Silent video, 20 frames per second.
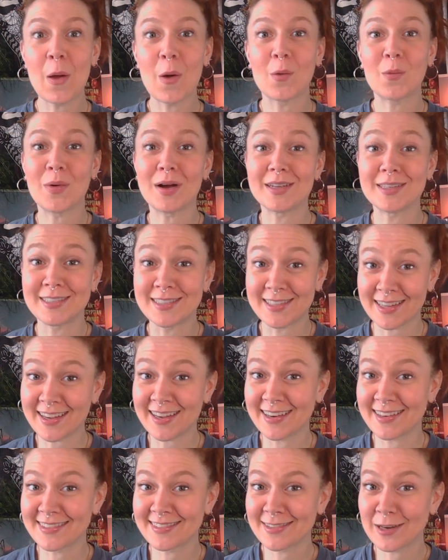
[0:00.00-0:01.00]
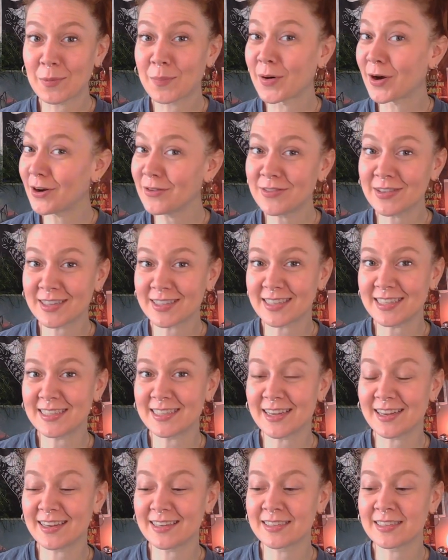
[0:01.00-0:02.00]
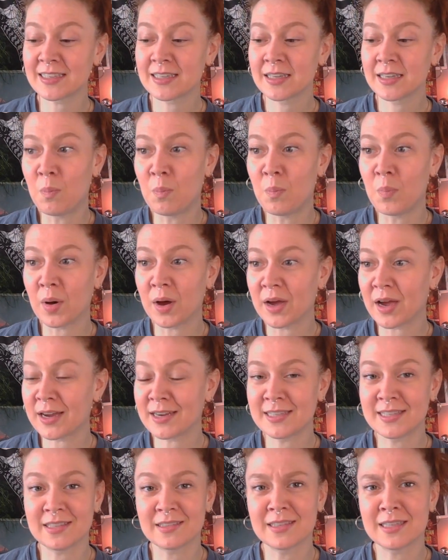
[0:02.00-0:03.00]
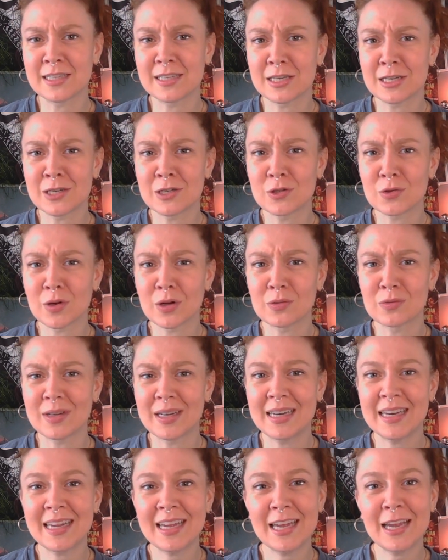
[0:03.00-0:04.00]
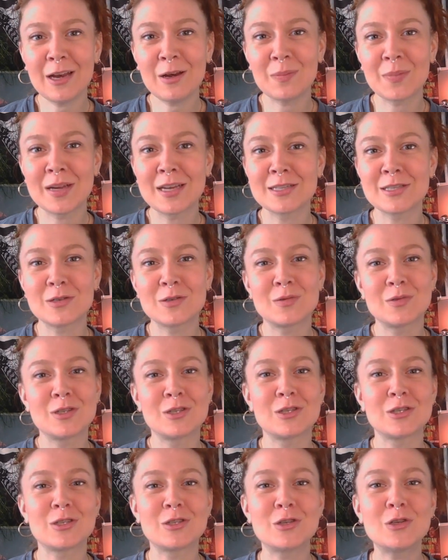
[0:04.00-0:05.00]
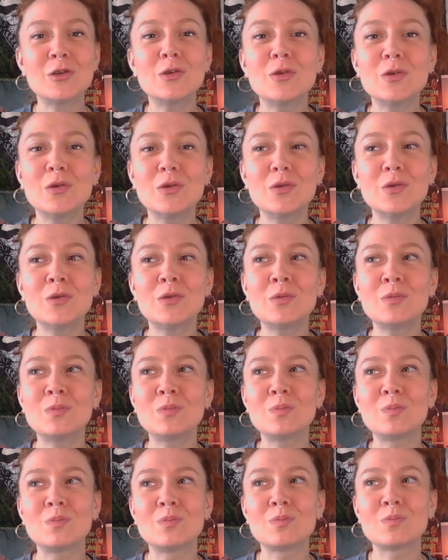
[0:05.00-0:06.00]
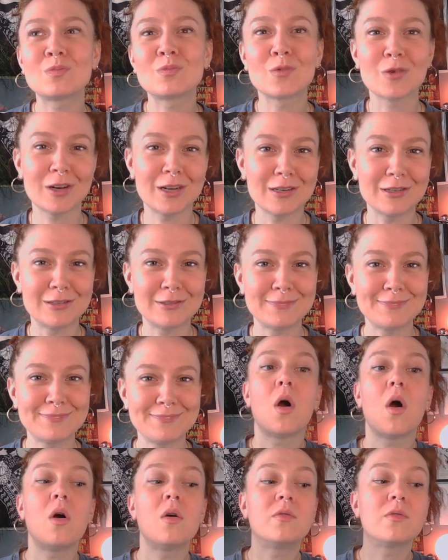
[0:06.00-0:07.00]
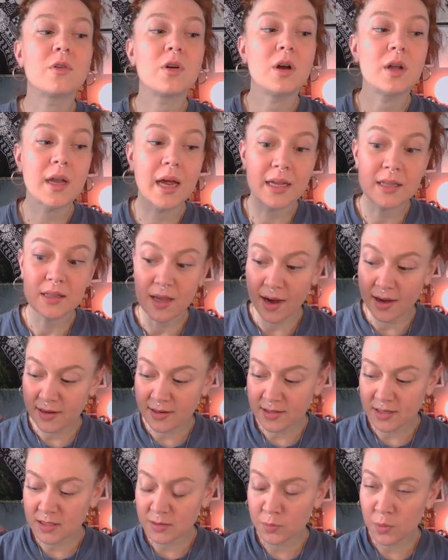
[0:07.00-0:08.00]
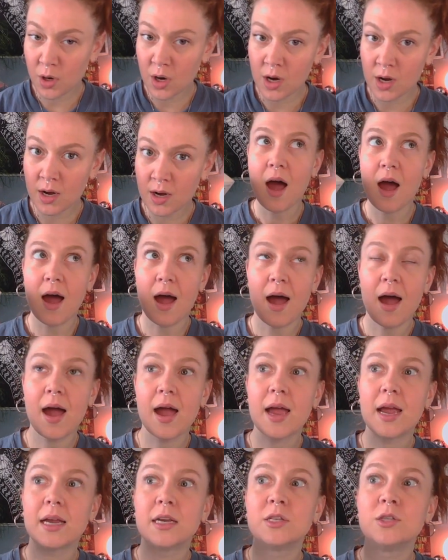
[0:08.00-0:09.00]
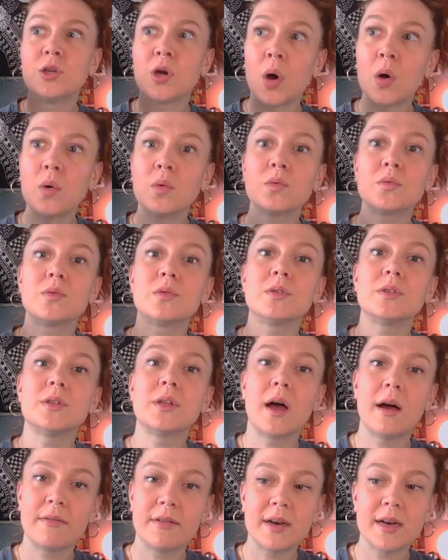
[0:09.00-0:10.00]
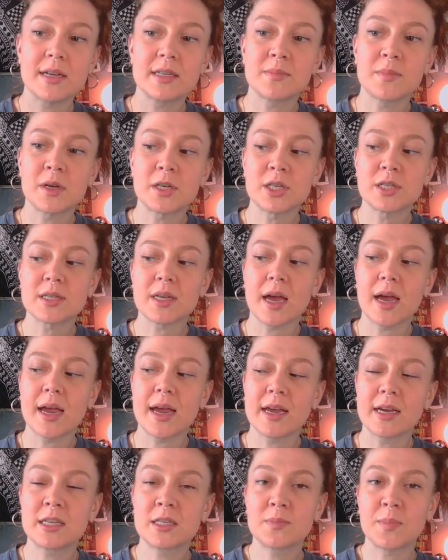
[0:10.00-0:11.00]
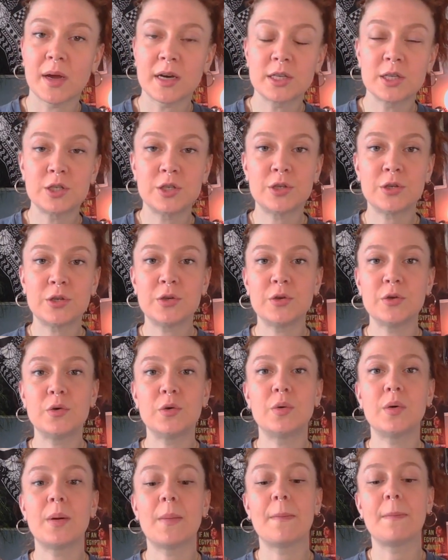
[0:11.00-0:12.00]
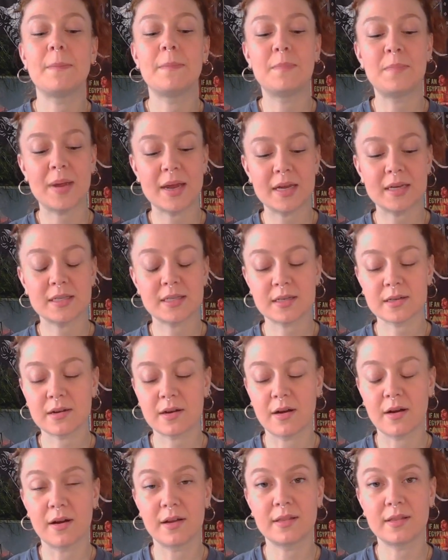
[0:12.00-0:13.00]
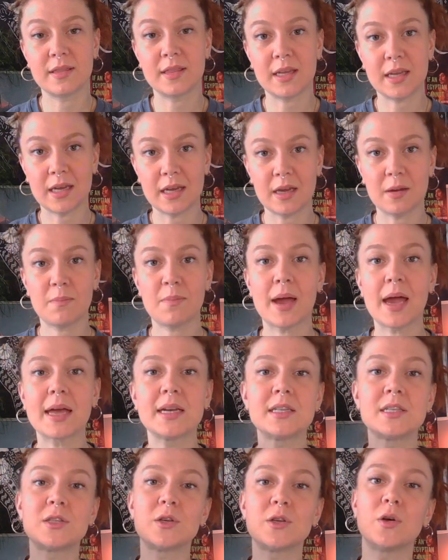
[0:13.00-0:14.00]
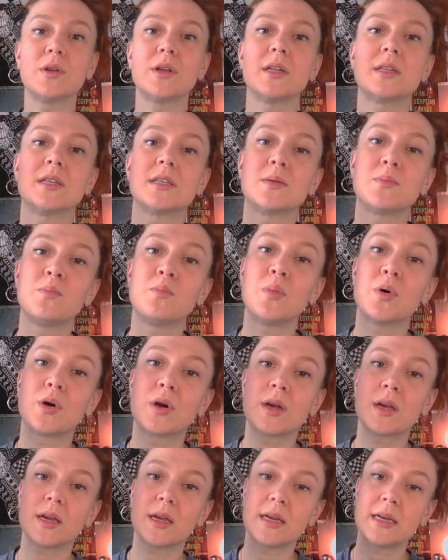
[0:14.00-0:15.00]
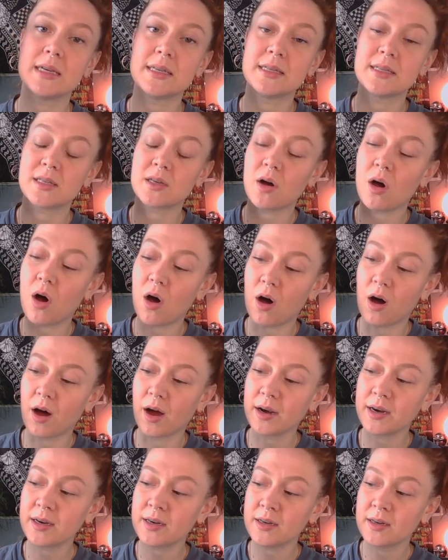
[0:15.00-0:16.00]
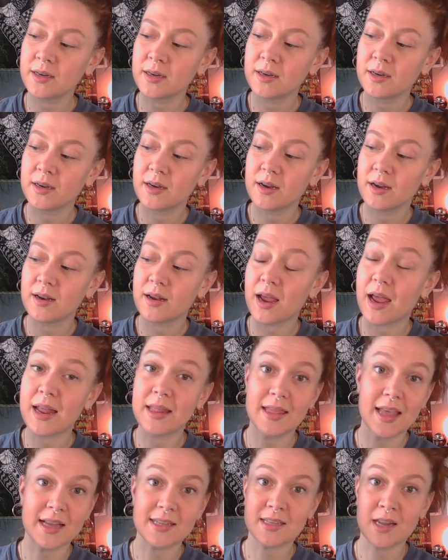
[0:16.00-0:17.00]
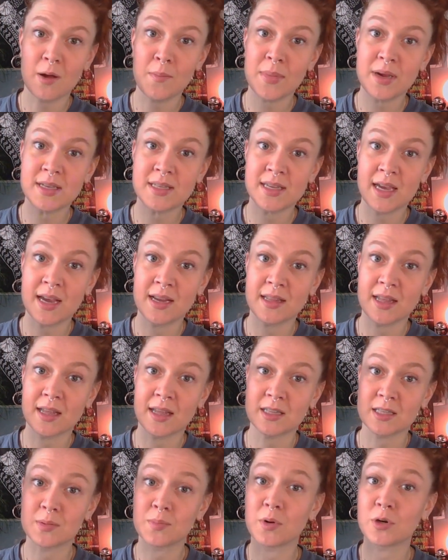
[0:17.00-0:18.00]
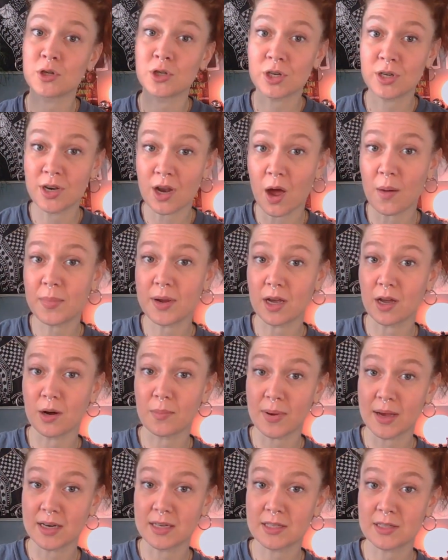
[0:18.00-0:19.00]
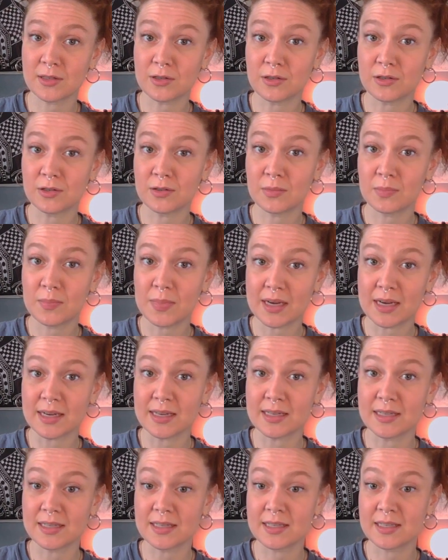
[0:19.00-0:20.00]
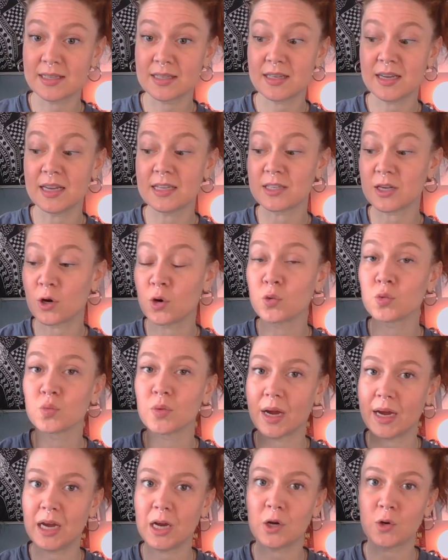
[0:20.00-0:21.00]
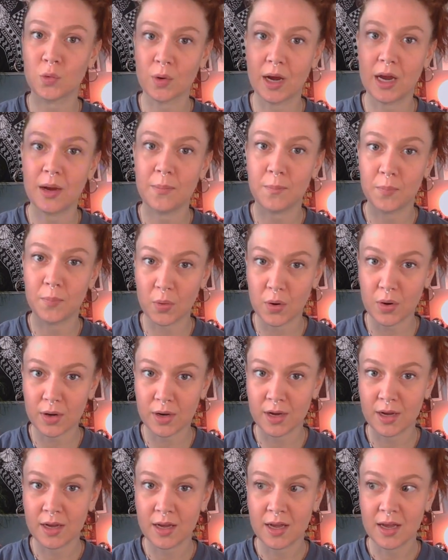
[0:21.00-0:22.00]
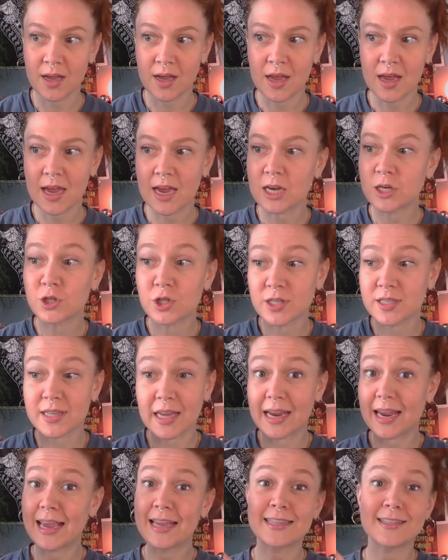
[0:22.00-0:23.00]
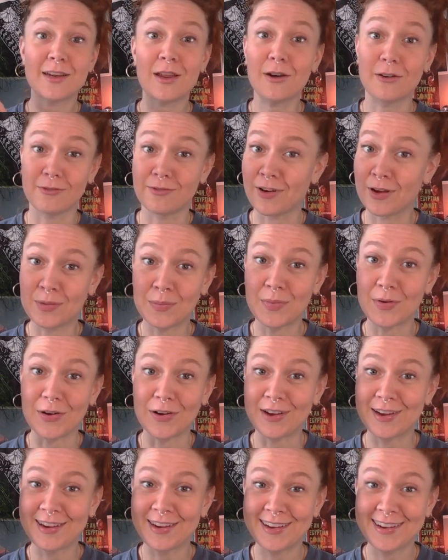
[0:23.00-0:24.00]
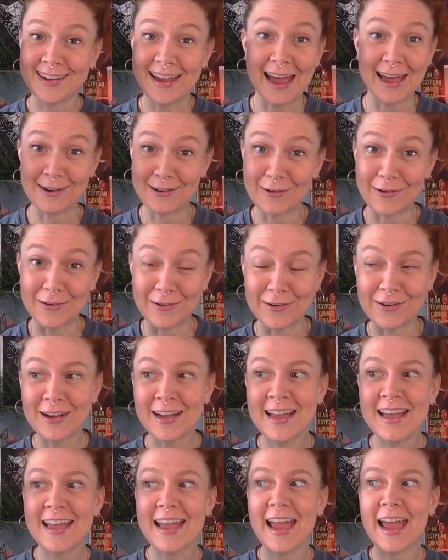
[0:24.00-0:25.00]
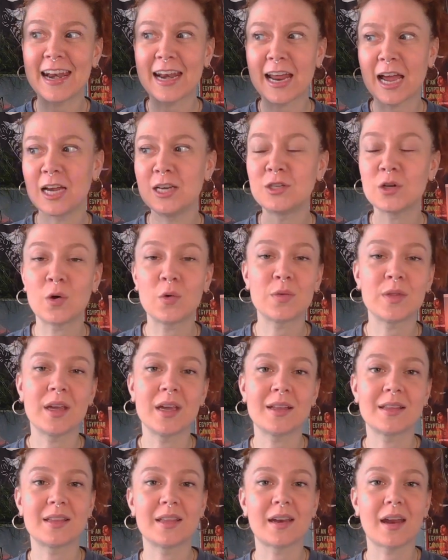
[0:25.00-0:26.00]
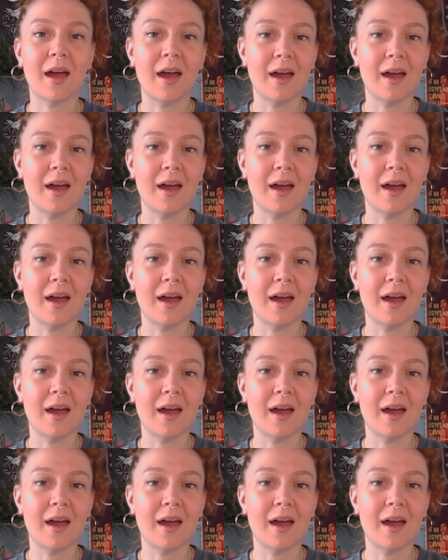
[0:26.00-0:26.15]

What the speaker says: well done, perfectly done, but I still didn't enjoy reading it because it was just too real. Overall, I liked this book. I don't love it as much as I expected to based on the pedestal that this book is on. And that's not me saying that this book should not be on a pedestal, because it's a great, great book. It's just like, it's not a fun book at all. And I don't think that